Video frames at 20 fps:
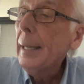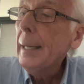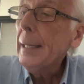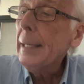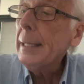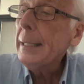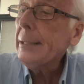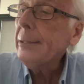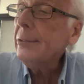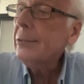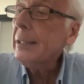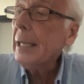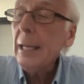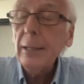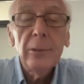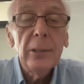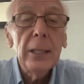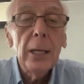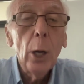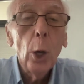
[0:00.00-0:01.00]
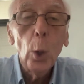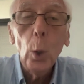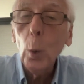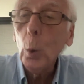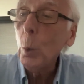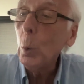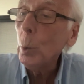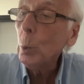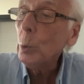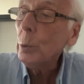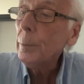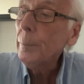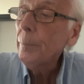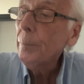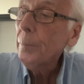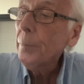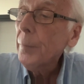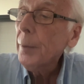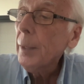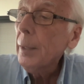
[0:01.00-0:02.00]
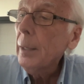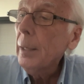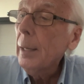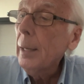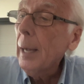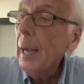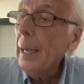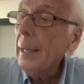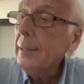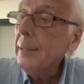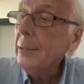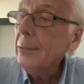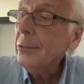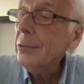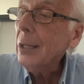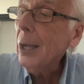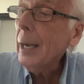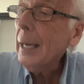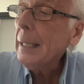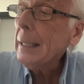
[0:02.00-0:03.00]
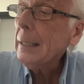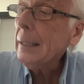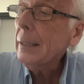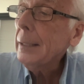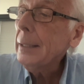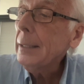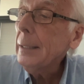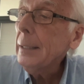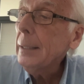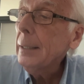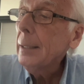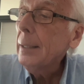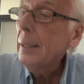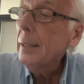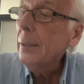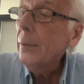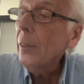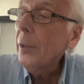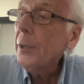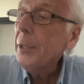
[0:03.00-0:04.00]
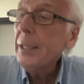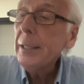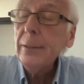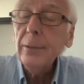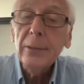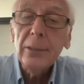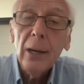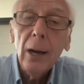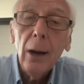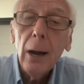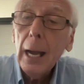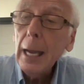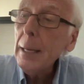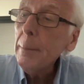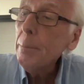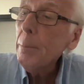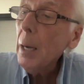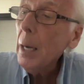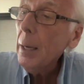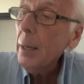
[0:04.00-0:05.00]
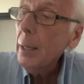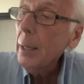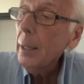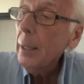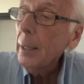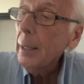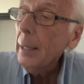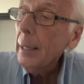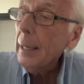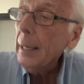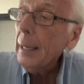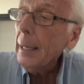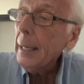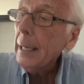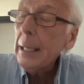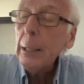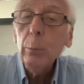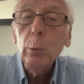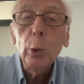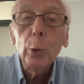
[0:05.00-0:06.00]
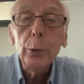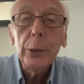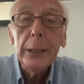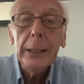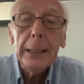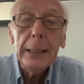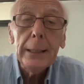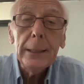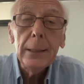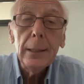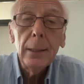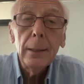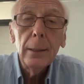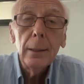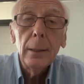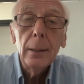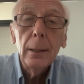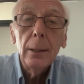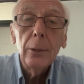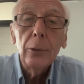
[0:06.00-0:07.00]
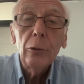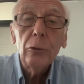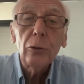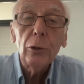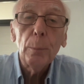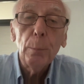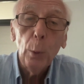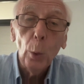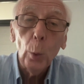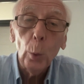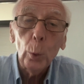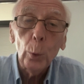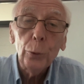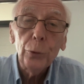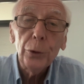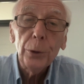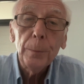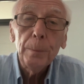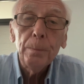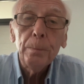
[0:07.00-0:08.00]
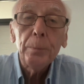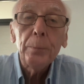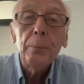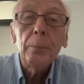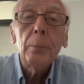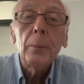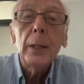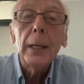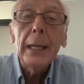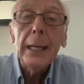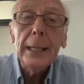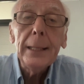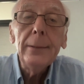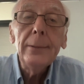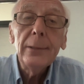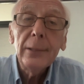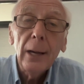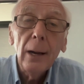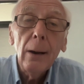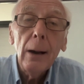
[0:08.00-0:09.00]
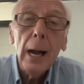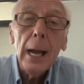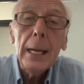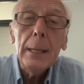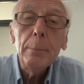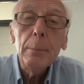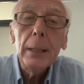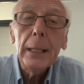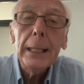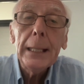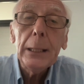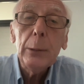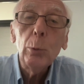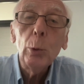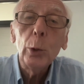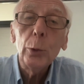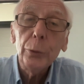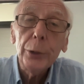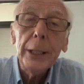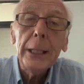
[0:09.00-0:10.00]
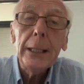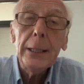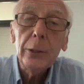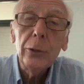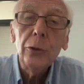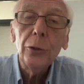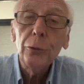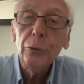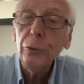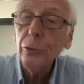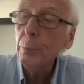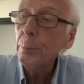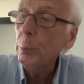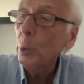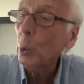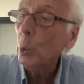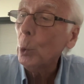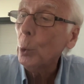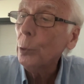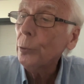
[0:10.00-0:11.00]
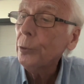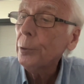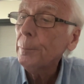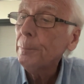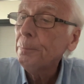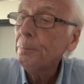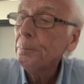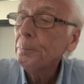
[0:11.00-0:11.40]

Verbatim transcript: He's getting old, and it's likely that in time he will need support. In time, he will need support.